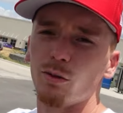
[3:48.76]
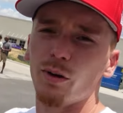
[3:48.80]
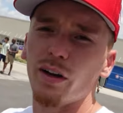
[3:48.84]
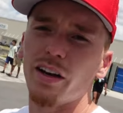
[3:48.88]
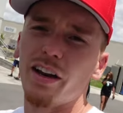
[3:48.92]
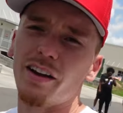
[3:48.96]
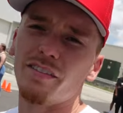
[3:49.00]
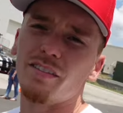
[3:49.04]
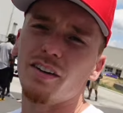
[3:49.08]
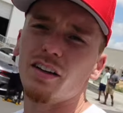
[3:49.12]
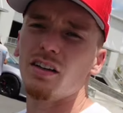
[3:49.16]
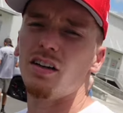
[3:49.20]

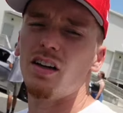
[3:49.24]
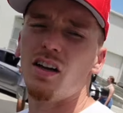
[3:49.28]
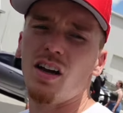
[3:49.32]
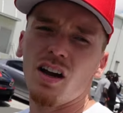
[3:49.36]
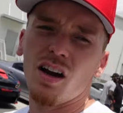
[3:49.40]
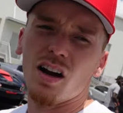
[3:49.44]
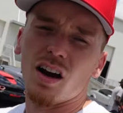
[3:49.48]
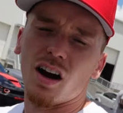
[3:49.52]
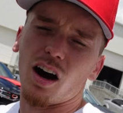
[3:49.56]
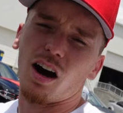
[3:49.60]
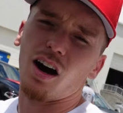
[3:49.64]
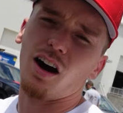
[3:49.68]
whatever.
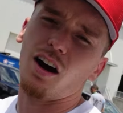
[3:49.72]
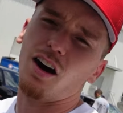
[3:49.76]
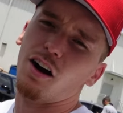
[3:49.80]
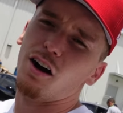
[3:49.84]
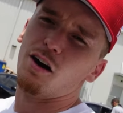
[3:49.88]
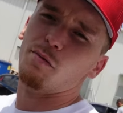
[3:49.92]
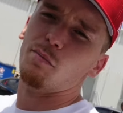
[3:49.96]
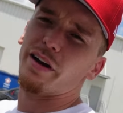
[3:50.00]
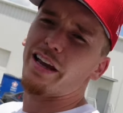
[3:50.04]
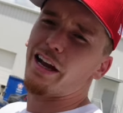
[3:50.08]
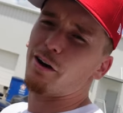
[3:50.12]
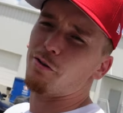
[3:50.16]

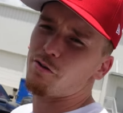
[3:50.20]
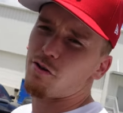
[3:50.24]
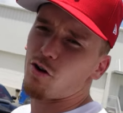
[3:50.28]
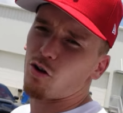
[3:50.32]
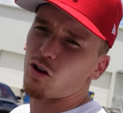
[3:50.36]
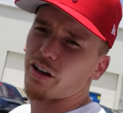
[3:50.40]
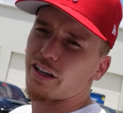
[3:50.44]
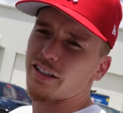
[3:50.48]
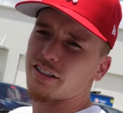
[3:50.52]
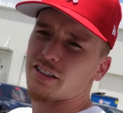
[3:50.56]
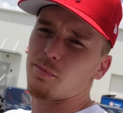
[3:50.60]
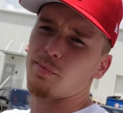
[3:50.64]
But yeah,
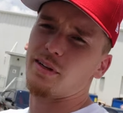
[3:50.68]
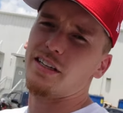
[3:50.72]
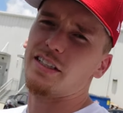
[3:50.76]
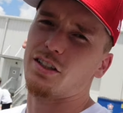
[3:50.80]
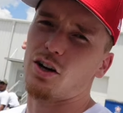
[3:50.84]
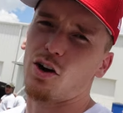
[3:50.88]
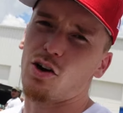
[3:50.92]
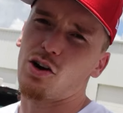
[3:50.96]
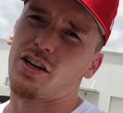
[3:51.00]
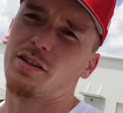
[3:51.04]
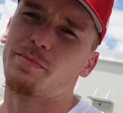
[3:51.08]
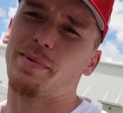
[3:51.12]
we're going to look at
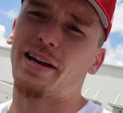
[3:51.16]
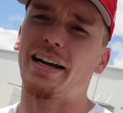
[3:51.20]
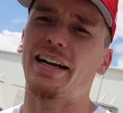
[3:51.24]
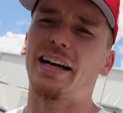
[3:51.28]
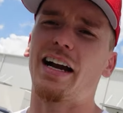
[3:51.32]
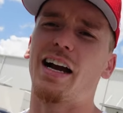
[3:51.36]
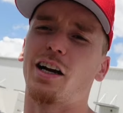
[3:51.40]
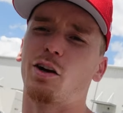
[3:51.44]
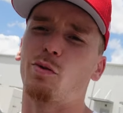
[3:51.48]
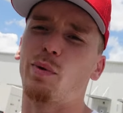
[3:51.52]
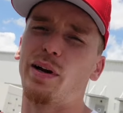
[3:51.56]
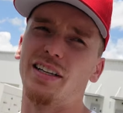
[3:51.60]
some of these cars,
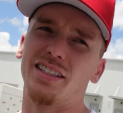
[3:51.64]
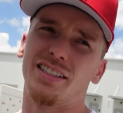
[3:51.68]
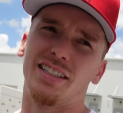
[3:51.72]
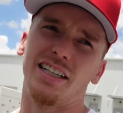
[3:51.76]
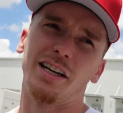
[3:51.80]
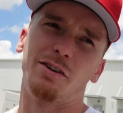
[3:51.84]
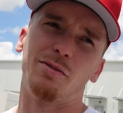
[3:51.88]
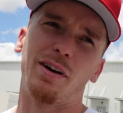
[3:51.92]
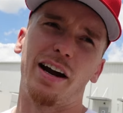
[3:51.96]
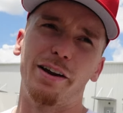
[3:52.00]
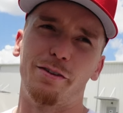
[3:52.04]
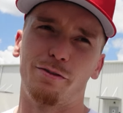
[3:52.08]
man. I got
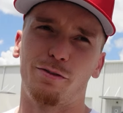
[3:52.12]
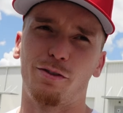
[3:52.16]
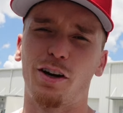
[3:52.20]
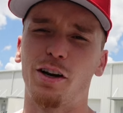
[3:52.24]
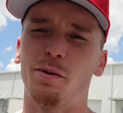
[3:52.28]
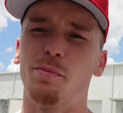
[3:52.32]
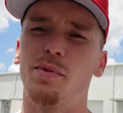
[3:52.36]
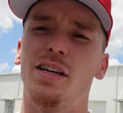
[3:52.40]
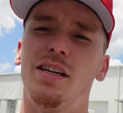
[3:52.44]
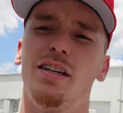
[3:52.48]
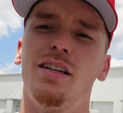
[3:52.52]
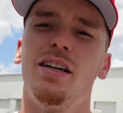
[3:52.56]
Queen City right
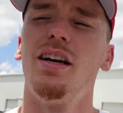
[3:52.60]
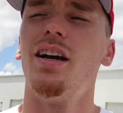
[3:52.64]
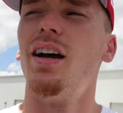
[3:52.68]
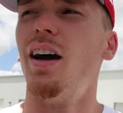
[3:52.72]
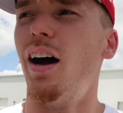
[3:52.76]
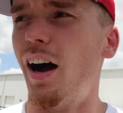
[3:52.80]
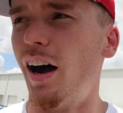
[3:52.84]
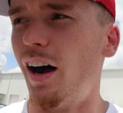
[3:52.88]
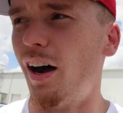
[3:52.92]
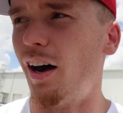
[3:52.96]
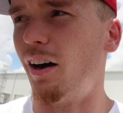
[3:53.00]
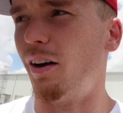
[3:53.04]
in front of me,
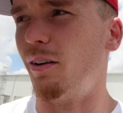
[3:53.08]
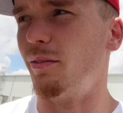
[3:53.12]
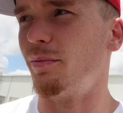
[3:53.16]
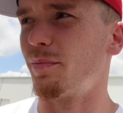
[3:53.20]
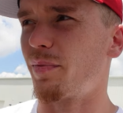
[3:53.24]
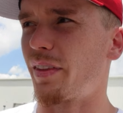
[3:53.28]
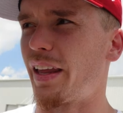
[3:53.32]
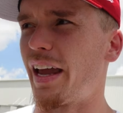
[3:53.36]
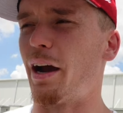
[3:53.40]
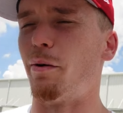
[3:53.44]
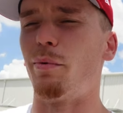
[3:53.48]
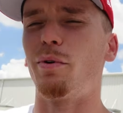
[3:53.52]

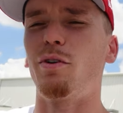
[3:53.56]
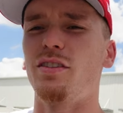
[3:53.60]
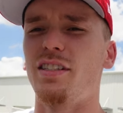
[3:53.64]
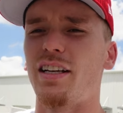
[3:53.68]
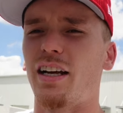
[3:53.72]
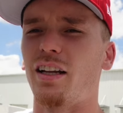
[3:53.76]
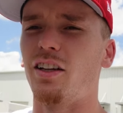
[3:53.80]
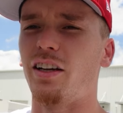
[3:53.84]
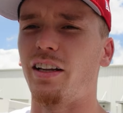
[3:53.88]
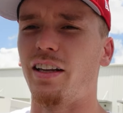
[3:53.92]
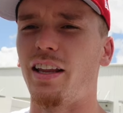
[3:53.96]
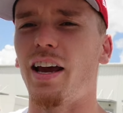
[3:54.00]
and
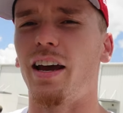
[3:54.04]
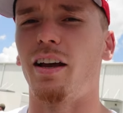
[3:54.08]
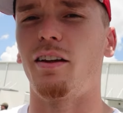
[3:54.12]
we're going to take a look at